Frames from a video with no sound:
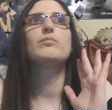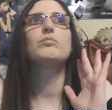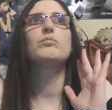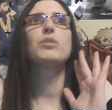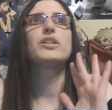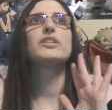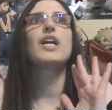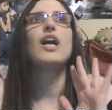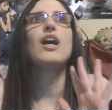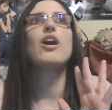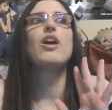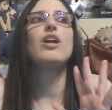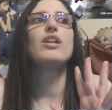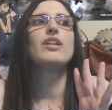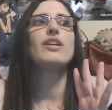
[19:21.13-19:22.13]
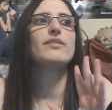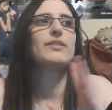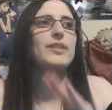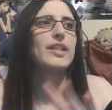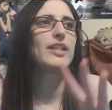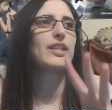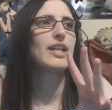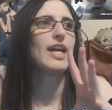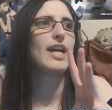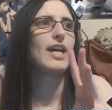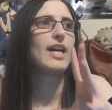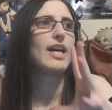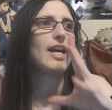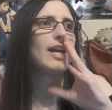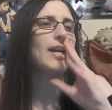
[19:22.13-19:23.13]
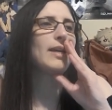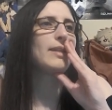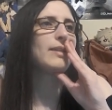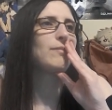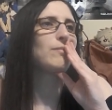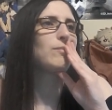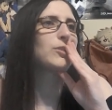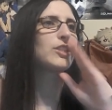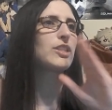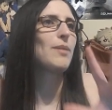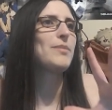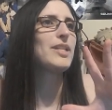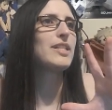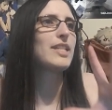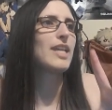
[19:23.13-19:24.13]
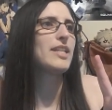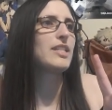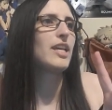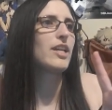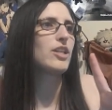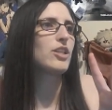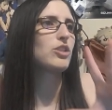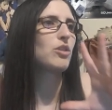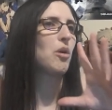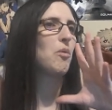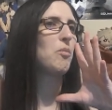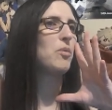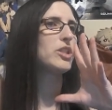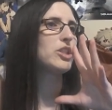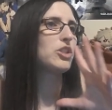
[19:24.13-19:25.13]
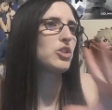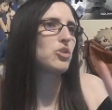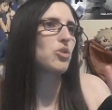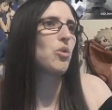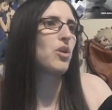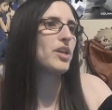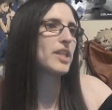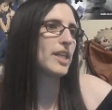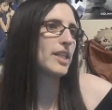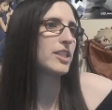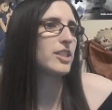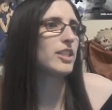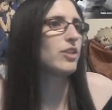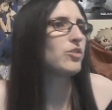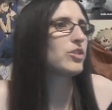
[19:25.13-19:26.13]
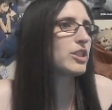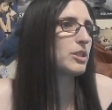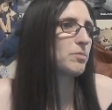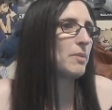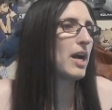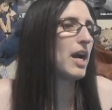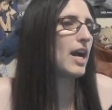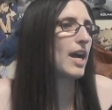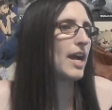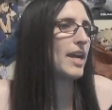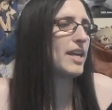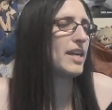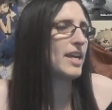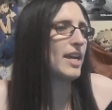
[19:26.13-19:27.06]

we're not all or uh, where some of the ten tails was stored in a secret spot